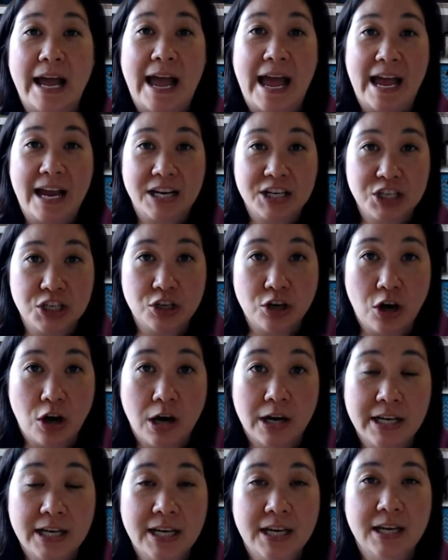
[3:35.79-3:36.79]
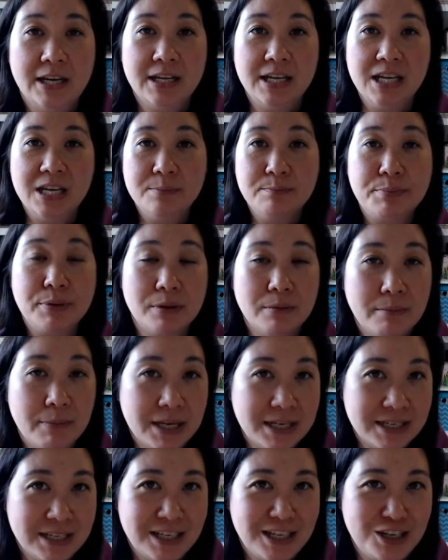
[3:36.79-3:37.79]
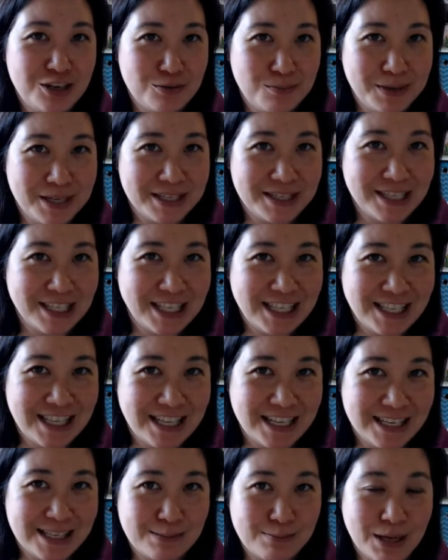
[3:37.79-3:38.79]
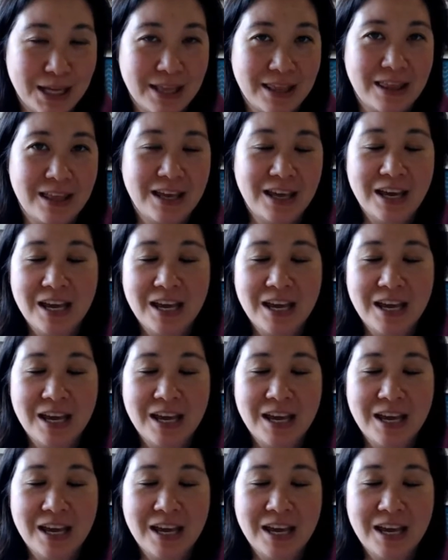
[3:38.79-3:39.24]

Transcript: action on and implemented in your business this month?